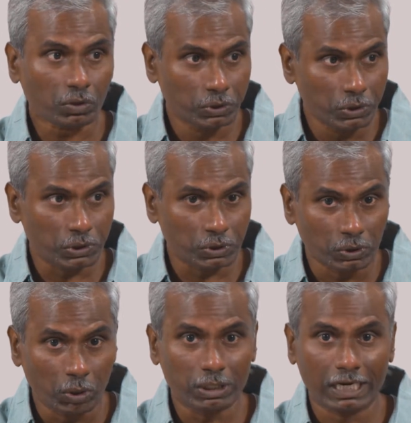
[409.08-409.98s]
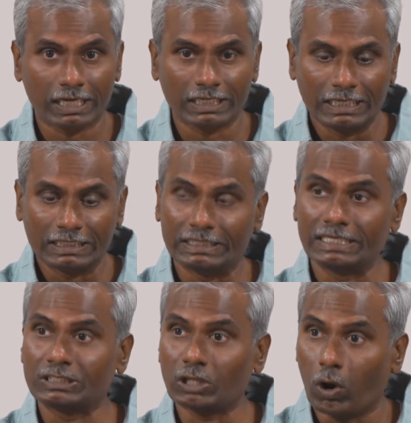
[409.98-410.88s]
you should know that there
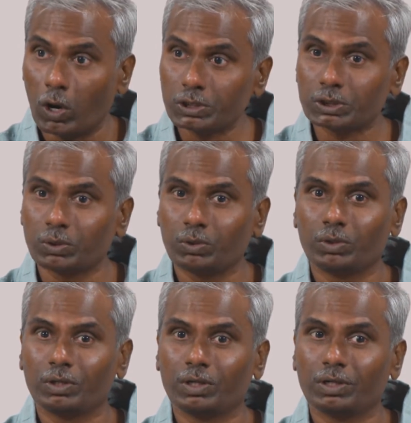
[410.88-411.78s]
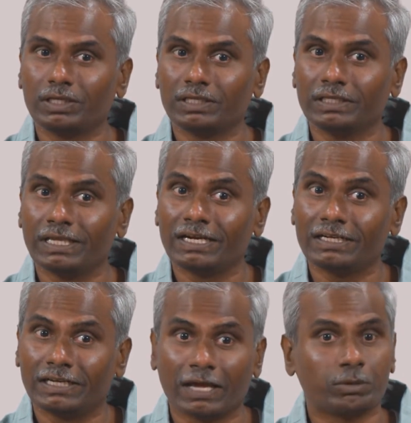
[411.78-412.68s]
is also a
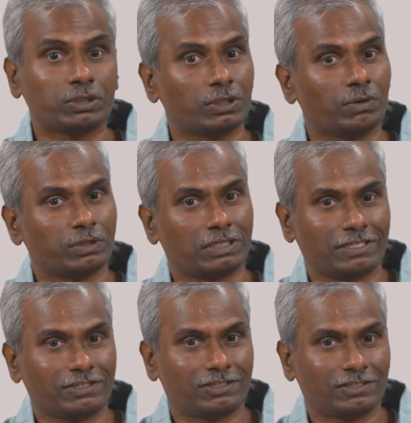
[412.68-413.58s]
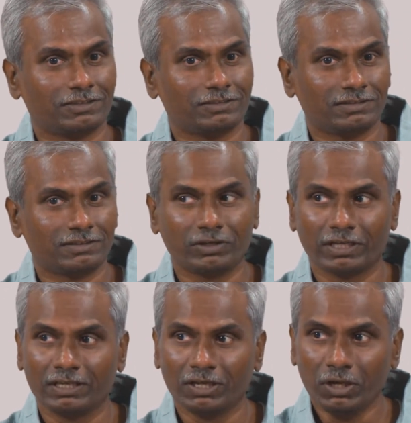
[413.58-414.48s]
dimension of the touch. Okay.
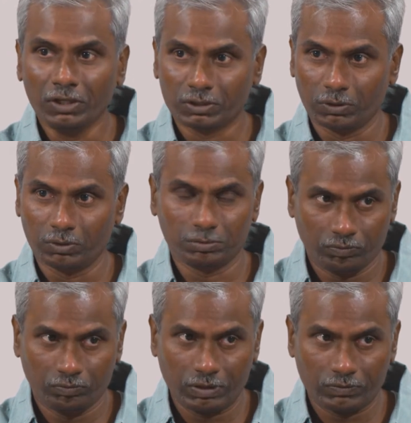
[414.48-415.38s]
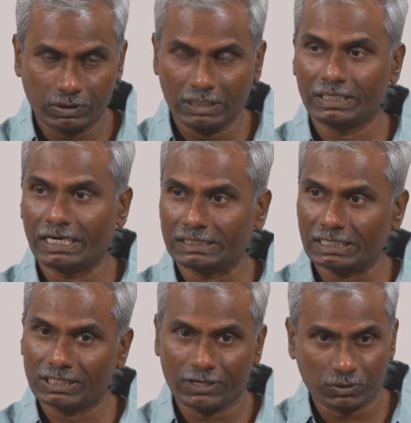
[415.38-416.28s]
So, we have seen that
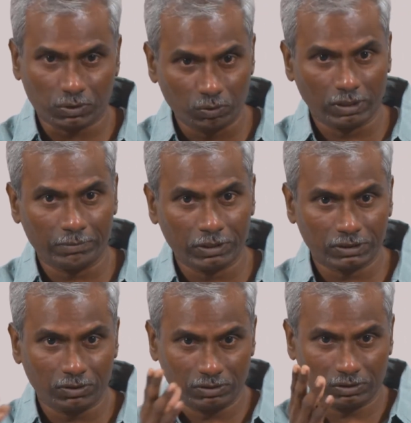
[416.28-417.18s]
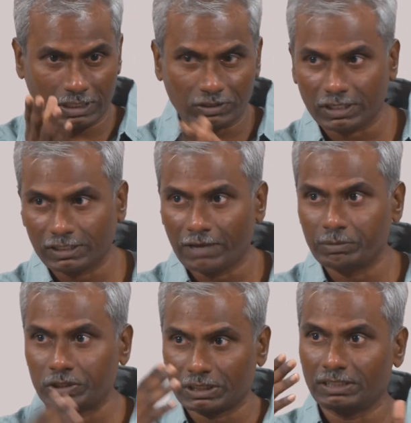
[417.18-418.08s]
touch has two dimensions, sensory
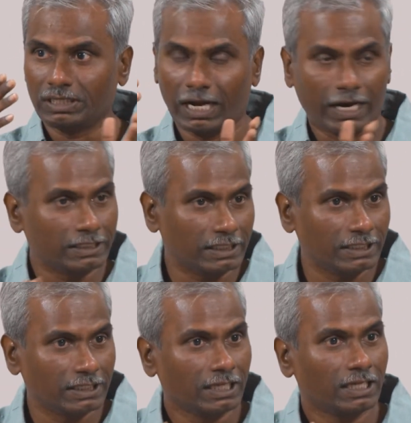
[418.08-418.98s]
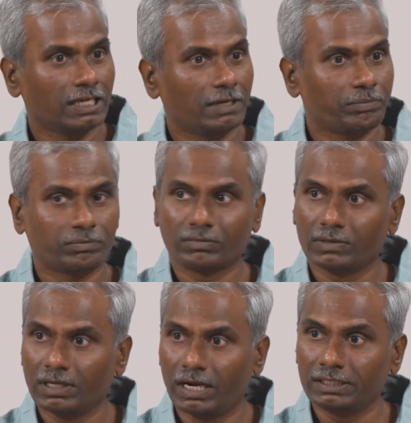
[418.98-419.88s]
dimension and the
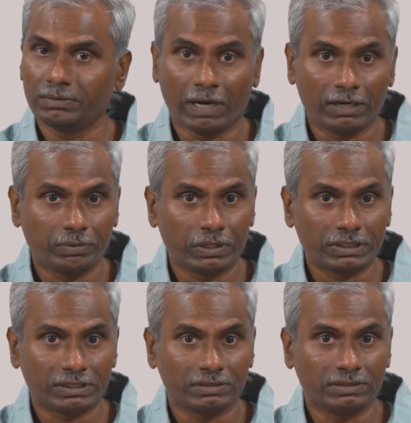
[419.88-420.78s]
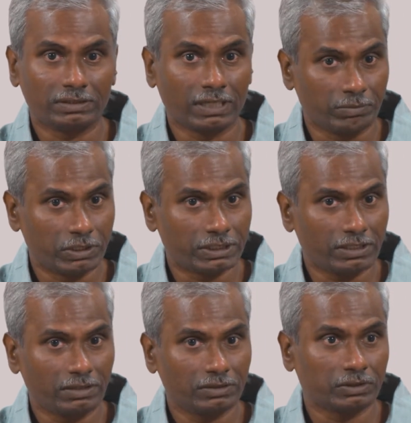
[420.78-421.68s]
manipulation dimension.
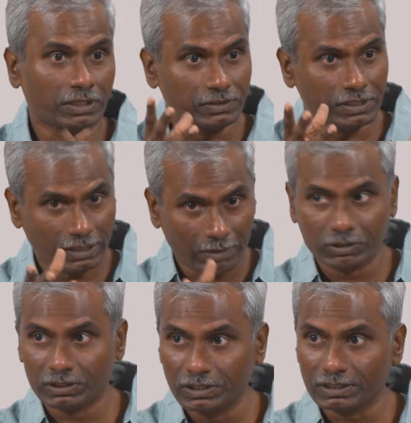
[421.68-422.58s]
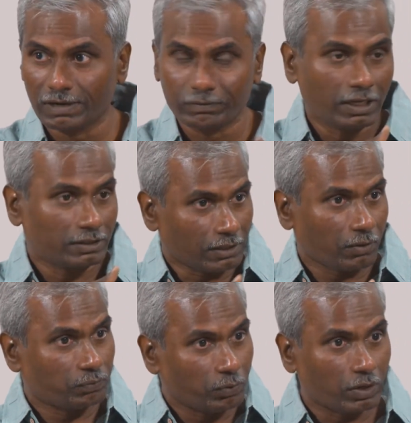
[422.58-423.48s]
Sensory dimension itself, there are
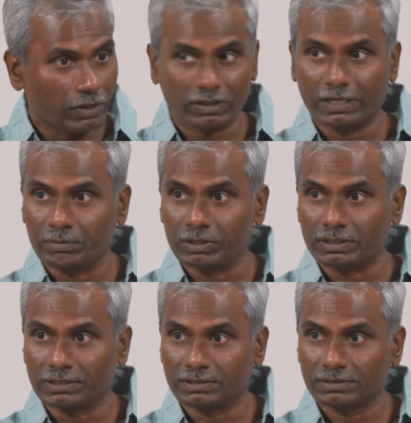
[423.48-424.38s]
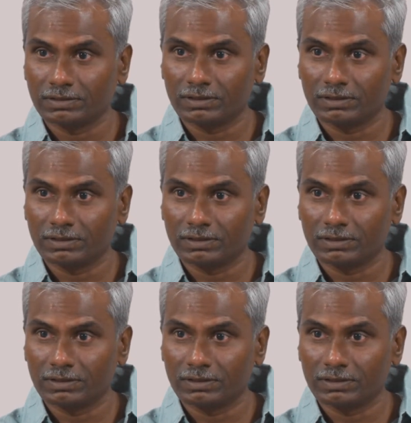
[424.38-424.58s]
four other dimensions.